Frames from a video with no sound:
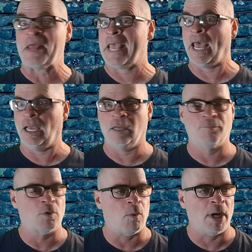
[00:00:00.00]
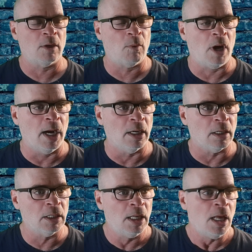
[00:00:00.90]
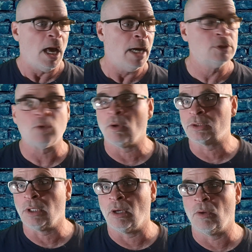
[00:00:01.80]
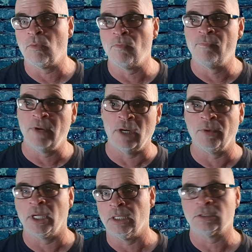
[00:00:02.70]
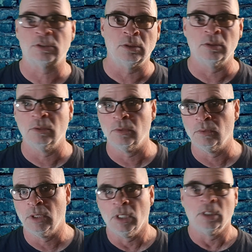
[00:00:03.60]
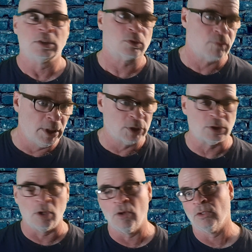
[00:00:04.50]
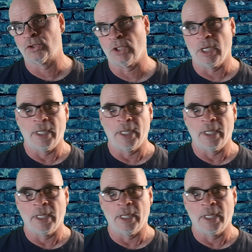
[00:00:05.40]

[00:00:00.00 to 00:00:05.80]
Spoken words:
game for quite a while. And he's also very into his research.